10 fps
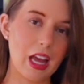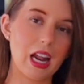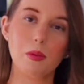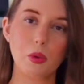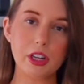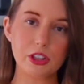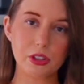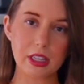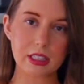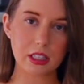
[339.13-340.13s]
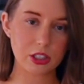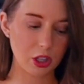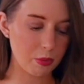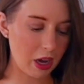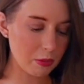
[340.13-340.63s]
And I'm going to do this until
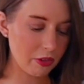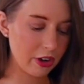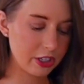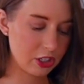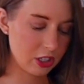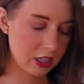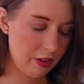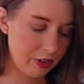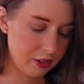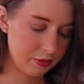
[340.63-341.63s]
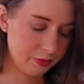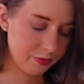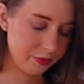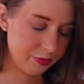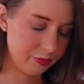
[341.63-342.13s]
the bottom of our dish is covered.
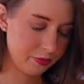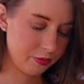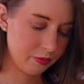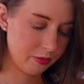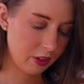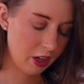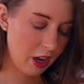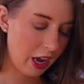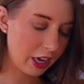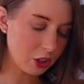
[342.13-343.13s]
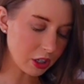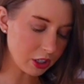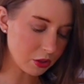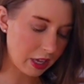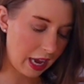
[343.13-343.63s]
And you can
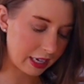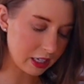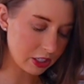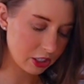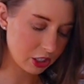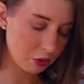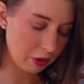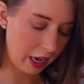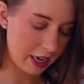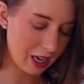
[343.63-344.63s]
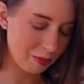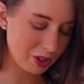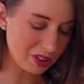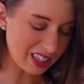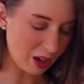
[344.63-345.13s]
use any dish you like. I'm
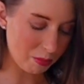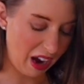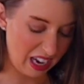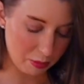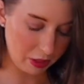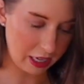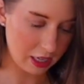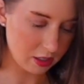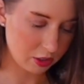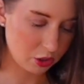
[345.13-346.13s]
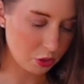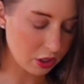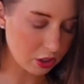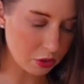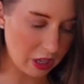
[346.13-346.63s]
using a pie plate. You
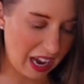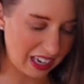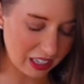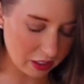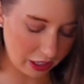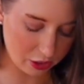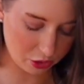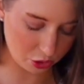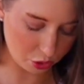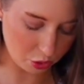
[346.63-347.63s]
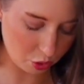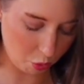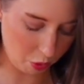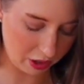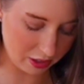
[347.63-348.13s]
can use any like
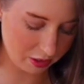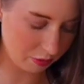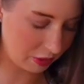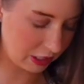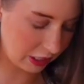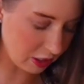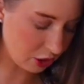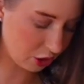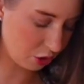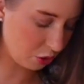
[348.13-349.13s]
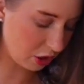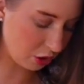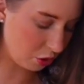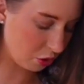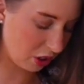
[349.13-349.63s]
2-quart dish. You can
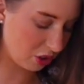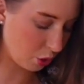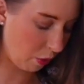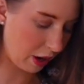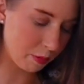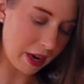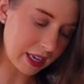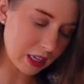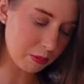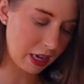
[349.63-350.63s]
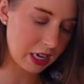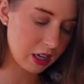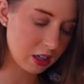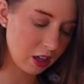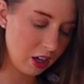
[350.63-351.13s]
use a square baking
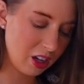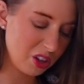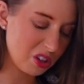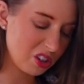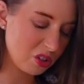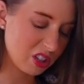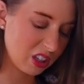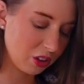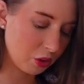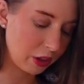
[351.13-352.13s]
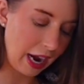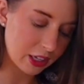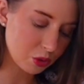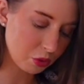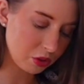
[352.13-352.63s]
pan. You can use a little
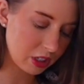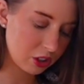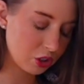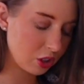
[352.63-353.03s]
casserole dish.